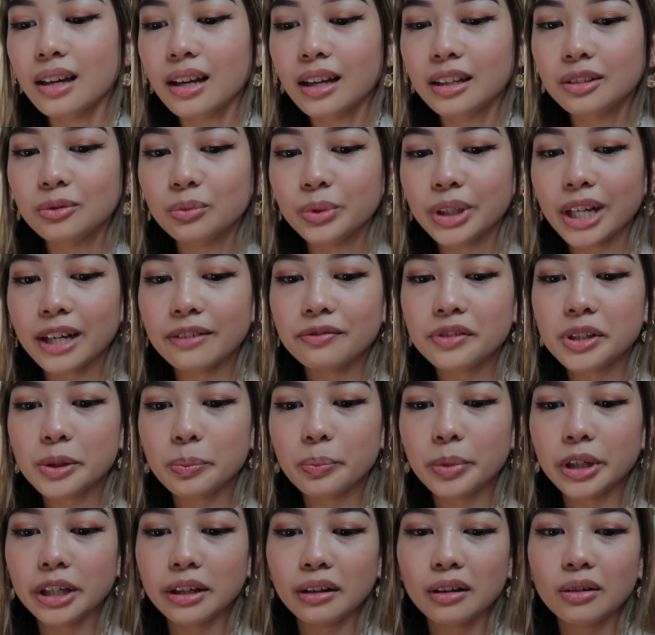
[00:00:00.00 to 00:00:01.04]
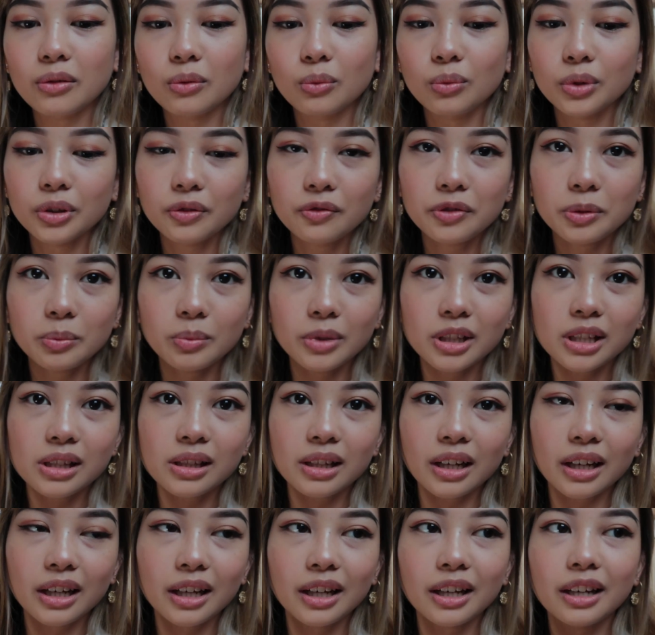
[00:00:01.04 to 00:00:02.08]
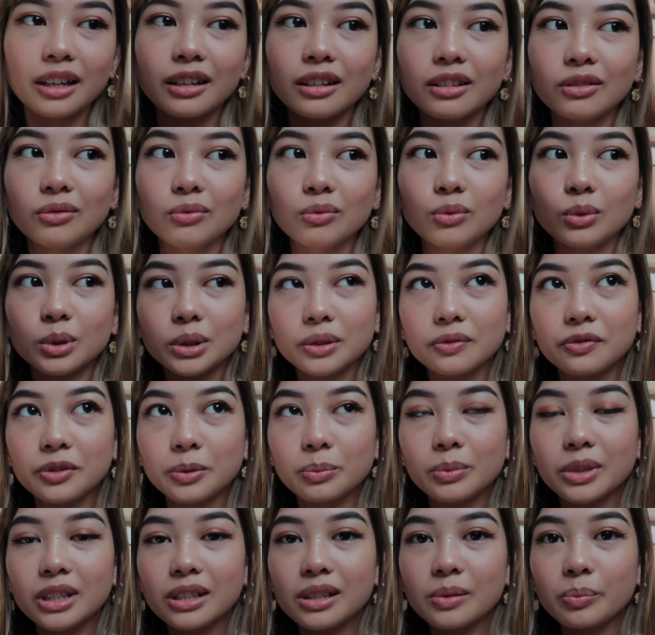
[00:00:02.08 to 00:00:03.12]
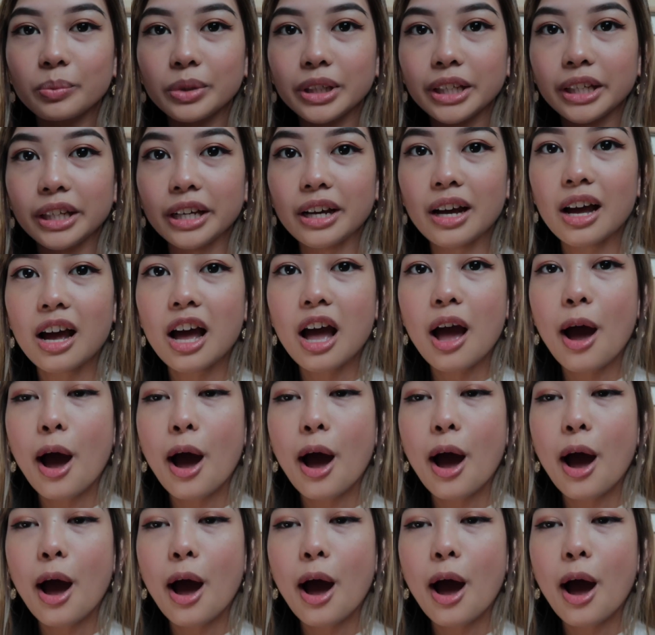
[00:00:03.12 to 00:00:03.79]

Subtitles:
And we have to pick one from list A and one from list B,